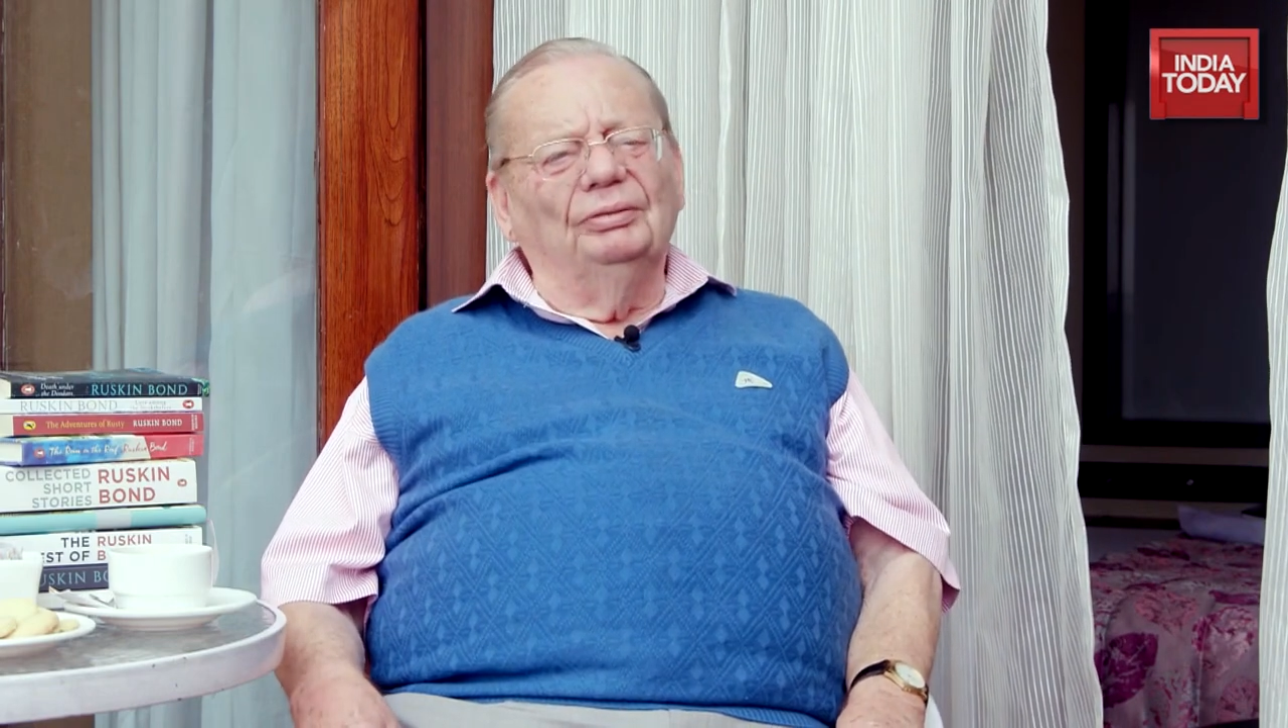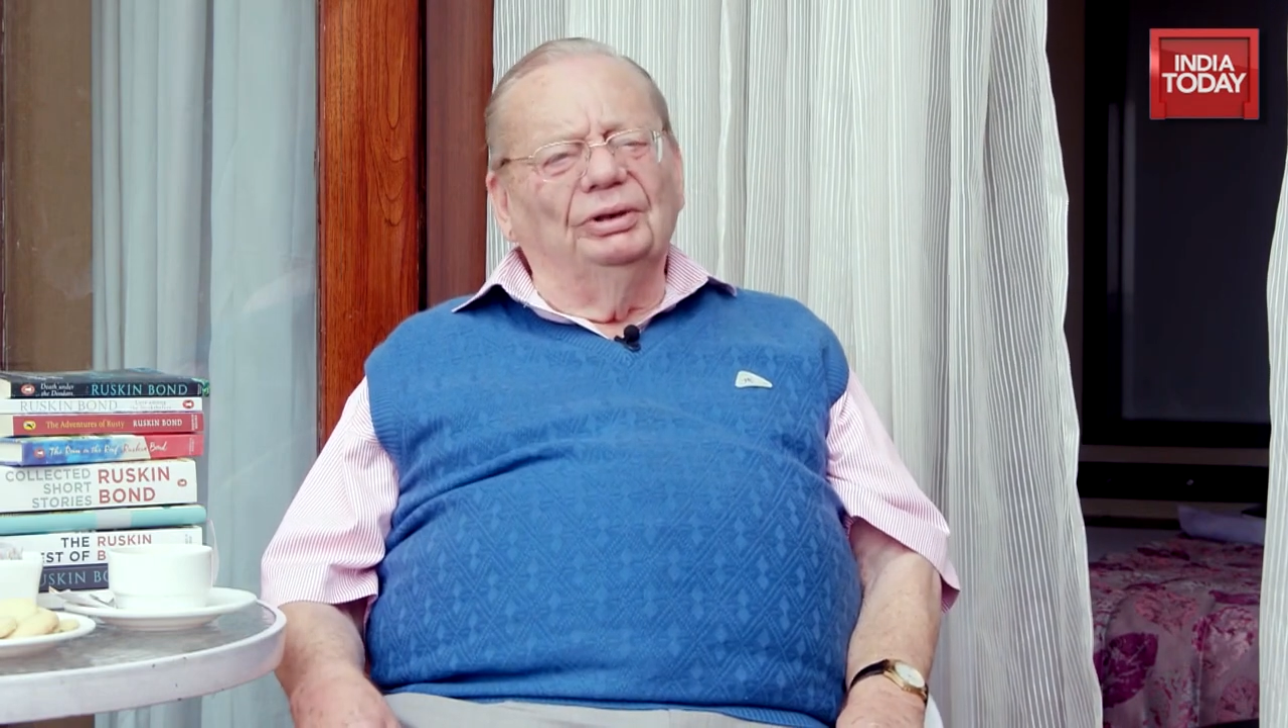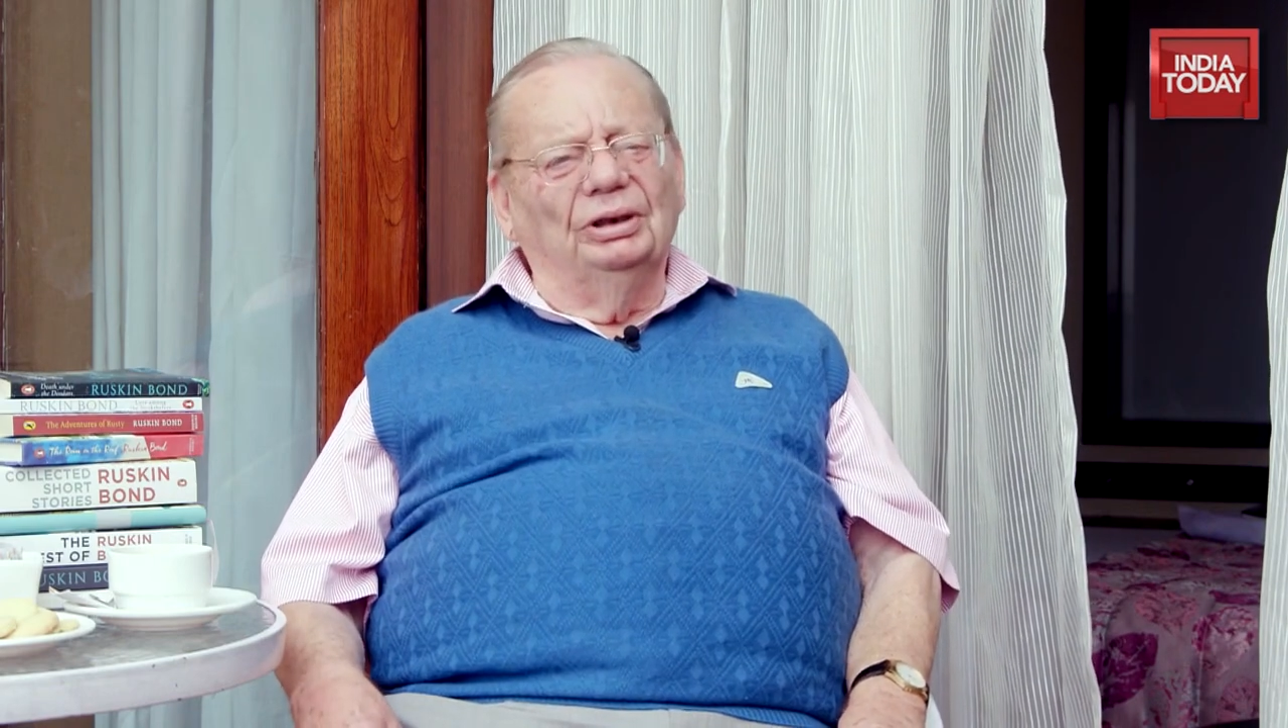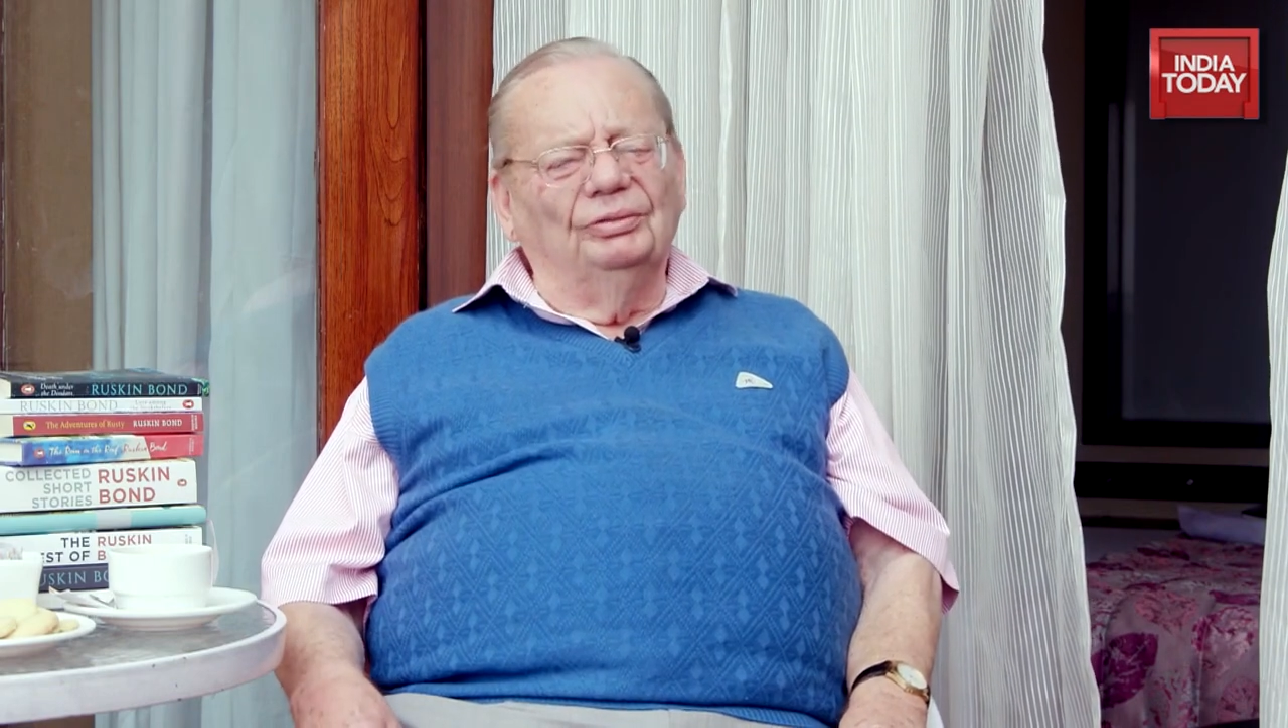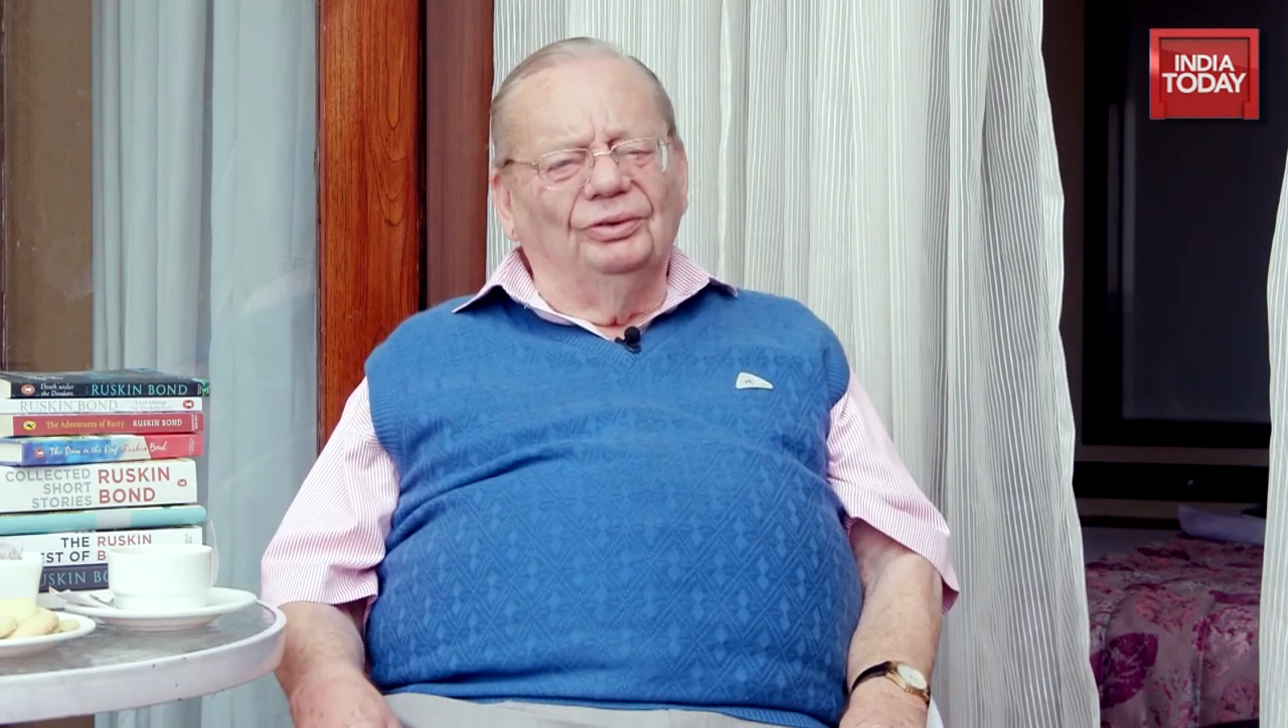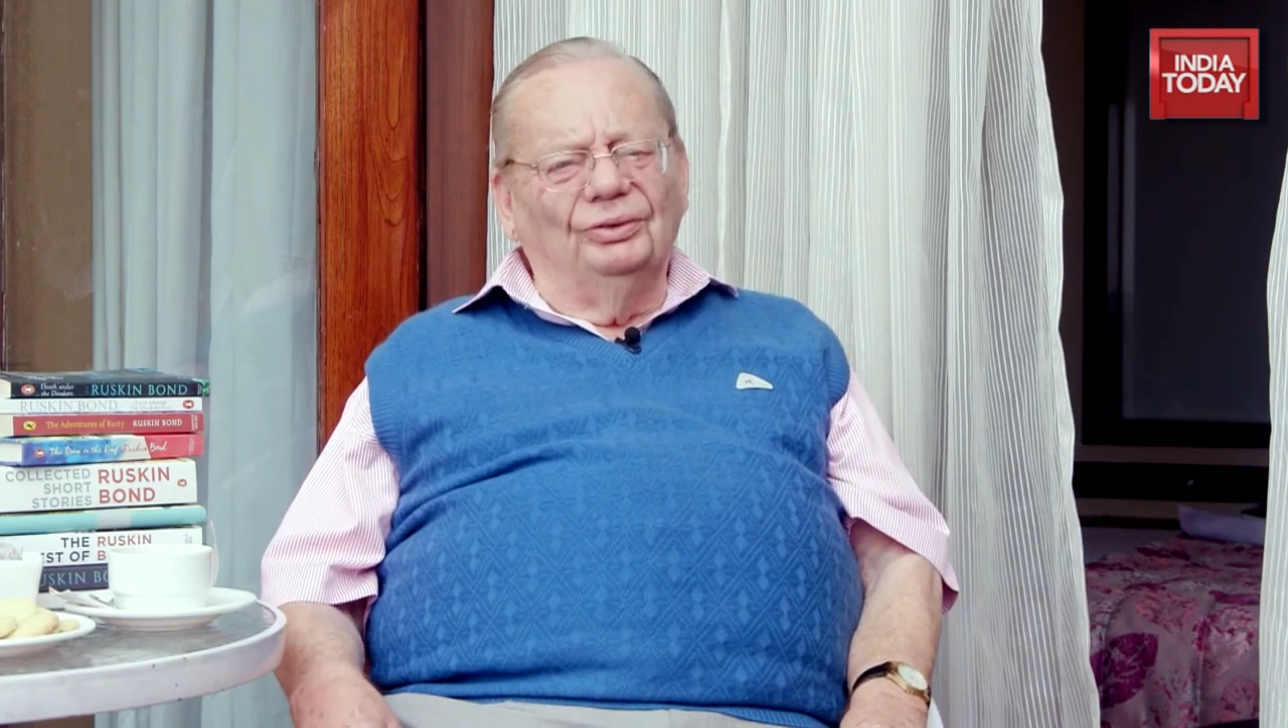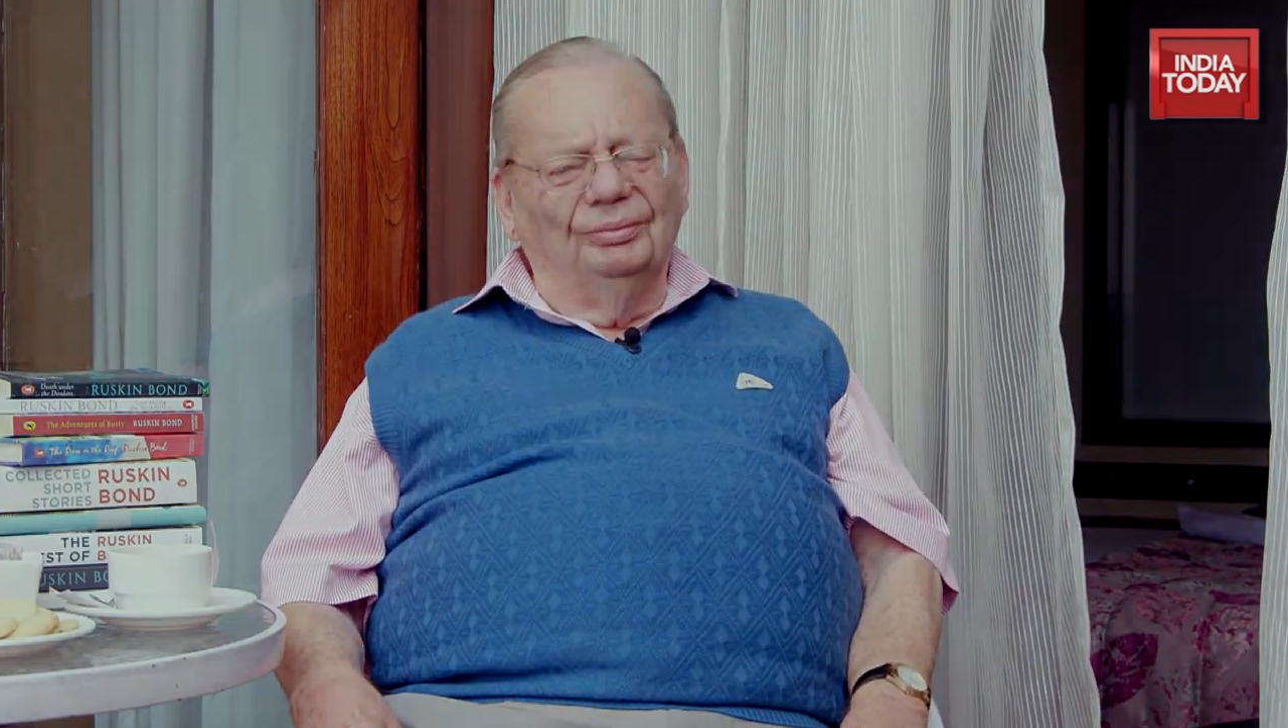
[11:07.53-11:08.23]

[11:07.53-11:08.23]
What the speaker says: when I was